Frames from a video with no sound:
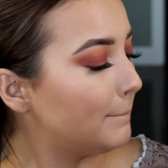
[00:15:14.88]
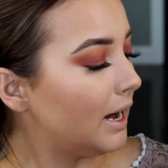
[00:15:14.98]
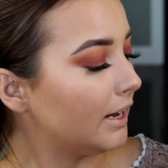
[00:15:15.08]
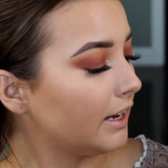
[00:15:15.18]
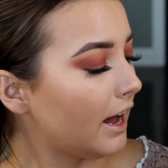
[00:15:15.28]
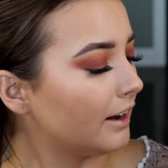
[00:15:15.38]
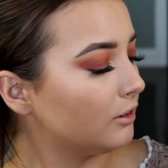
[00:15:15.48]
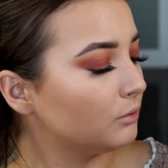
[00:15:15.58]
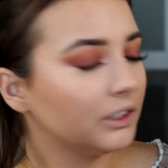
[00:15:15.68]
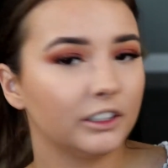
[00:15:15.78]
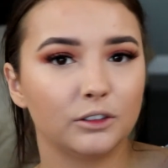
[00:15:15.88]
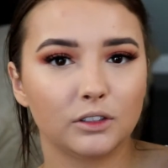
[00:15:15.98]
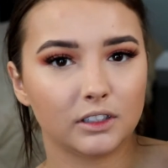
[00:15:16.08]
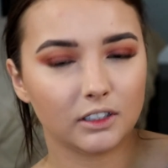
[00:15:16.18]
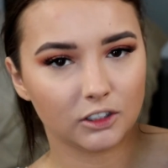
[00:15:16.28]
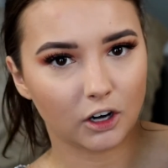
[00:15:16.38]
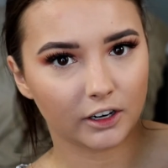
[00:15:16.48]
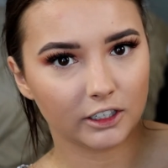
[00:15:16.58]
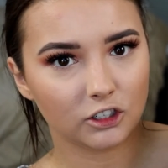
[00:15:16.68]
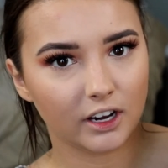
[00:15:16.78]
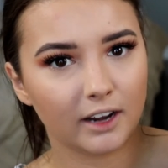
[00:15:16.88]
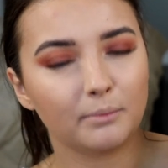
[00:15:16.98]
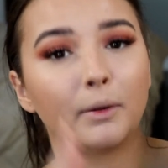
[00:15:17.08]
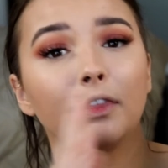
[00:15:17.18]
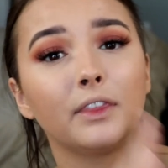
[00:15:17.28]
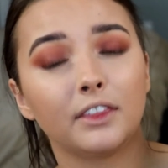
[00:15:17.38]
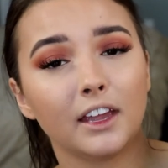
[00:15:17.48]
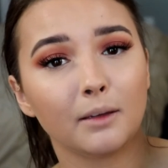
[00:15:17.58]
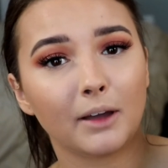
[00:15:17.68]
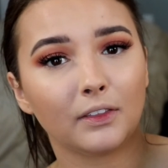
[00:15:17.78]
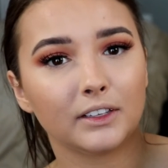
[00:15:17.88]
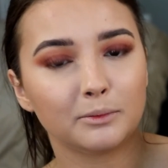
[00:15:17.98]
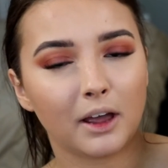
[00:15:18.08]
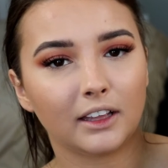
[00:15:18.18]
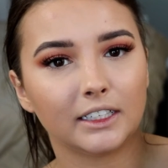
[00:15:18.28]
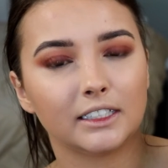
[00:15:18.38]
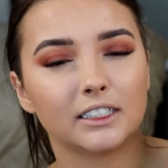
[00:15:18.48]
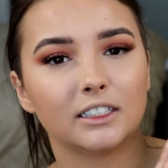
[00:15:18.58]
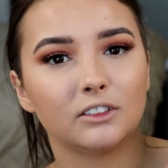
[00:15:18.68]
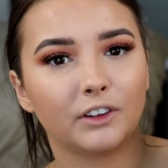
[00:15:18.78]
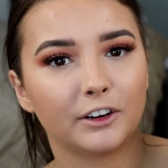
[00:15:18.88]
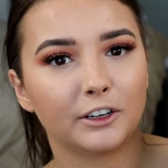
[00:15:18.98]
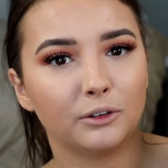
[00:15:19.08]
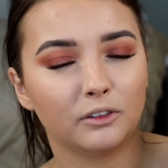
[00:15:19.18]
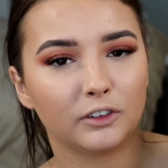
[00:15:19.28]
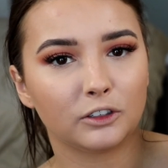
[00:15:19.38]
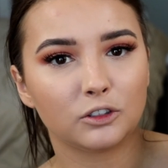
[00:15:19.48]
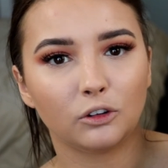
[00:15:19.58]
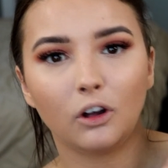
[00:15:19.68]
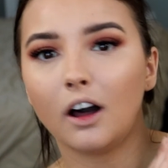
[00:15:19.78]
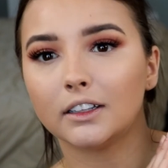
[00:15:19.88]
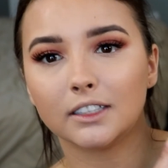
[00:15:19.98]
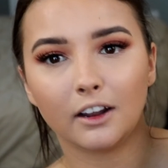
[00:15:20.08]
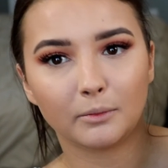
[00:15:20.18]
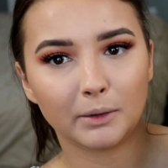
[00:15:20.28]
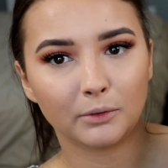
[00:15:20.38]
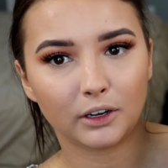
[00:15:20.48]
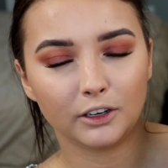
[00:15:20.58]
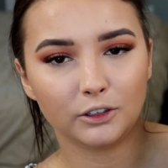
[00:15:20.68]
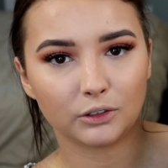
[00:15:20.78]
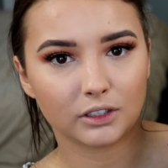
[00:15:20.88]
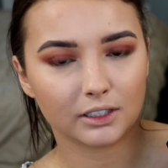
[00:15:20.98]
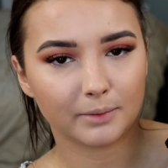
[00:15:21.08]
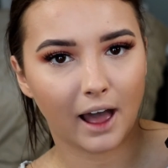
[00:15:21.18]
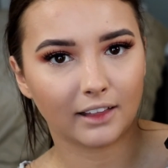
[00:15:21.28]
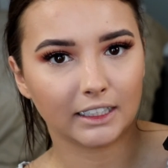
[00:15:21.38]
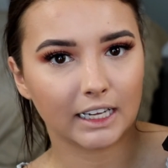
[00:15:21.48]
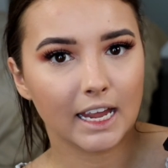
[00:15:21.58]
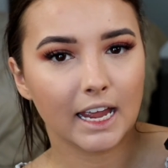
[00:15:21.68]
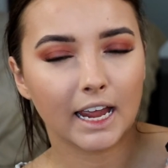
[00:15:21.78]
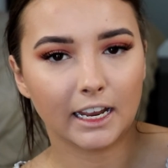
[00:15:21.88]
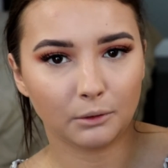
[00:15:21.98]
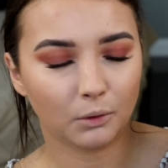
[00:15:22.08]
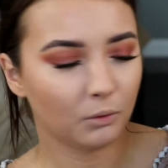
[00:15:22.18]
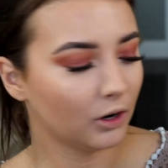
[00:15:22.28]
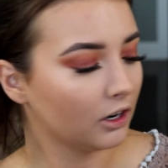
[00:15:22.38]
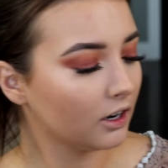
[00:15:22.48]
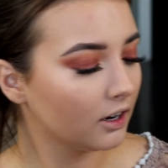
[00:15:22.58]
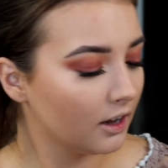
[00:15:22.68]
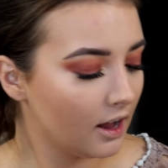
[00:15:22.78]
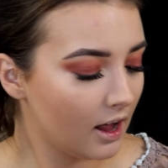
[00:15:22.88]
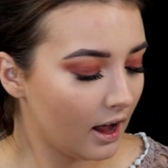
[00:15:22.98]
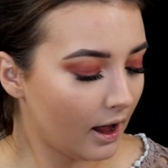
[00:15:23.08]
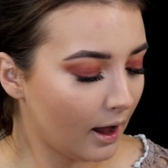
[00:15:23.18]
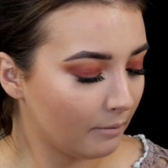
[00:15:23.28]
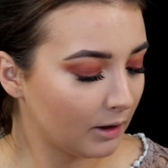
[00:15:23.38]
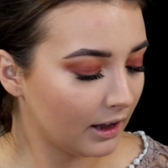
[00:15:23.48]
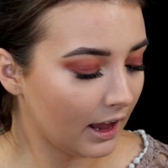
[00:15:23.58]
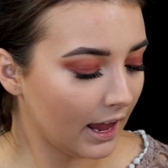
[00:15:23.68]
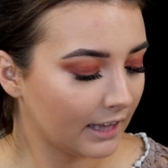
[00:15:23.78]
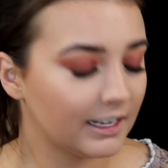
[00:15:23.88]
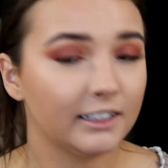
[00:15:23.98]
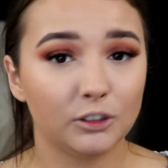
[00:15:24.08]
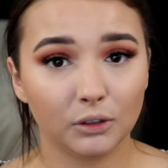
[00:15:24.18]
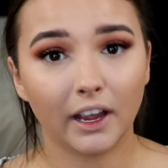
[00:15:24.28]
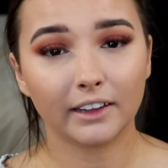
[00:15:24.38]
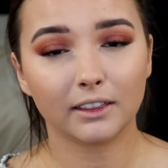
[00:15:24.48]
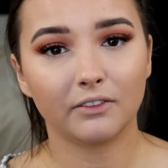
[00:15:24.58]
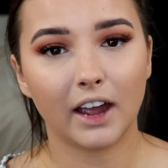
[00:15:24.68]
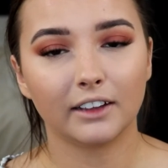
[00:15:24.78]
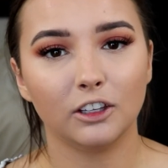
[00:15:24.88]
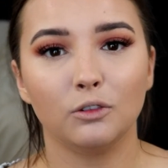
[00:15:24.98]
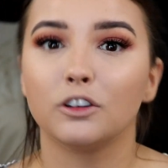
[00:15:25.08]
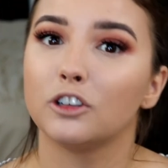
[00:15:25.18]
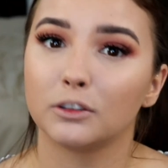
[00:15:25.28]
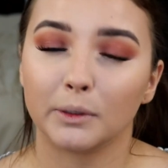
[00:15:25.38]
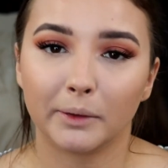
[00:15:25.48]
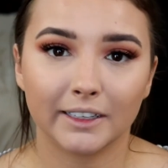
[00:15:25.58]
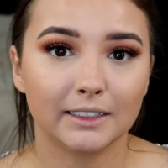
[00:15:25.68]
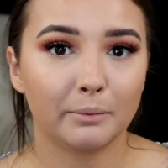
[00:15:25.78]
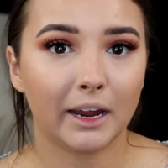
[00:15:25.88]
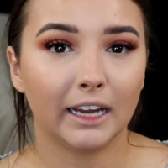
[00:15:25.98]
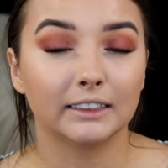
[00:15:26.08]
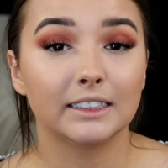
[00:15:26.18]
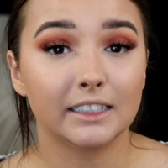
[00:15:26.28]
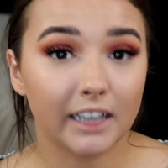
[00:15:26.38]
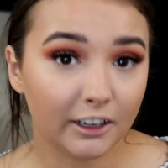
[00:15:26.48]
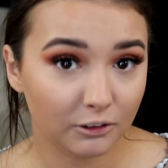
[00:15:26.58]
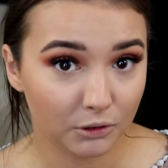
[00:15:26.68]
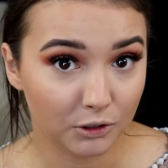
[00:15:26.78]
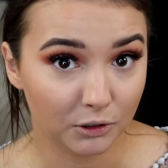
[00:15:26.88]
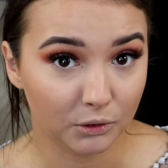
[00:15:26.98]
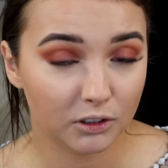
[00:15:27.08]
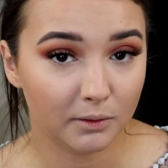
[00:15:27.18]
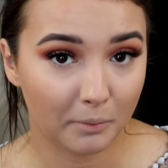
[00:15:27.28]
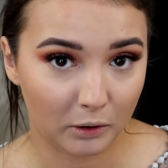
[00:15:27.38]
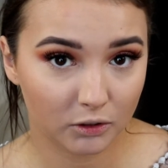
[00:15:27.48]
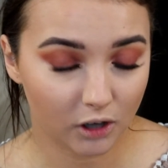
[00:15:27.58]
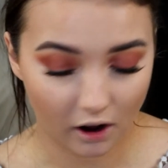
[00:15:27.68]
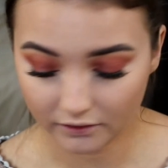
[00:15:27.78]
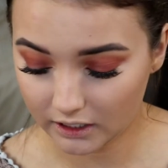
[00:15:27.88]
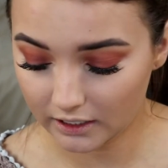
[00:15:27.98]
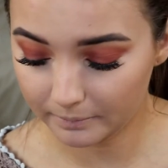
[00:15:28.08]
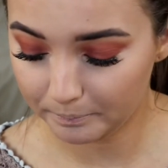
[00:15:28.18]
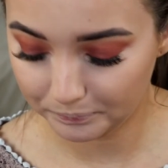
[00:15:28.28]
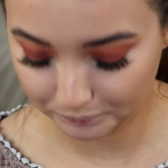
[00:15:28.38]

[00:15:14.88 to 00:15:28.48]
But yeah, I don't really use the darkest shade, but the thing about this palette is it is very universal. A ton of people can use this palette and it will work. And I do like the fact that you can just replace the pans that you use the most often.